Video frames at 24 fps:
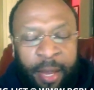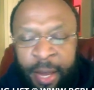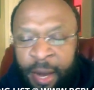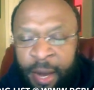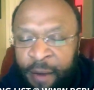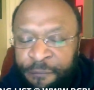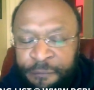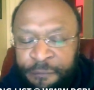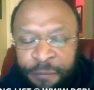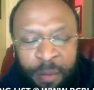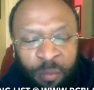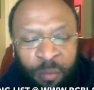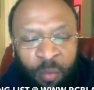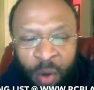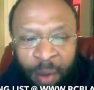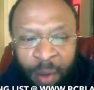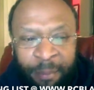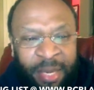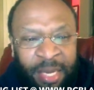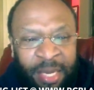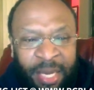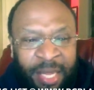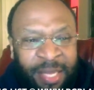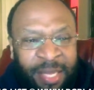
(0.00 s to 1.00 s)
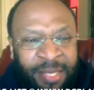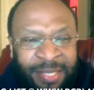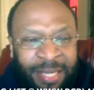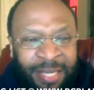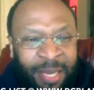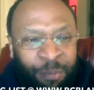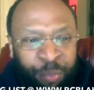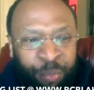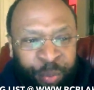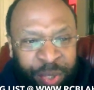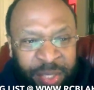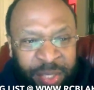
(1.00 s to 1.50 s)
Every woman is
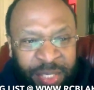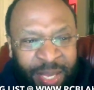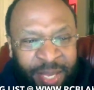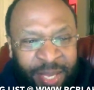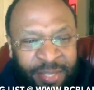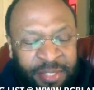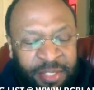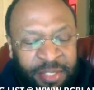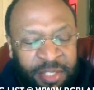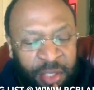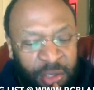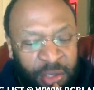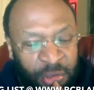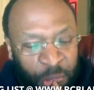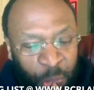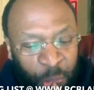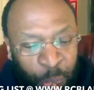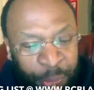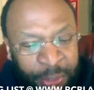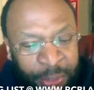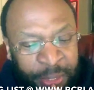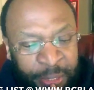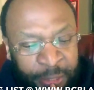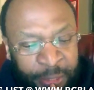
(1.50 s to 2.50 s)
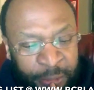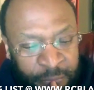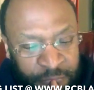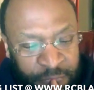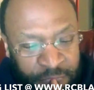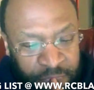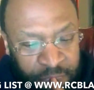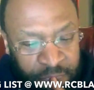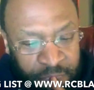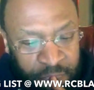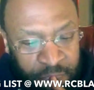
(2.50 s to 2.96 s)
a predestined queen,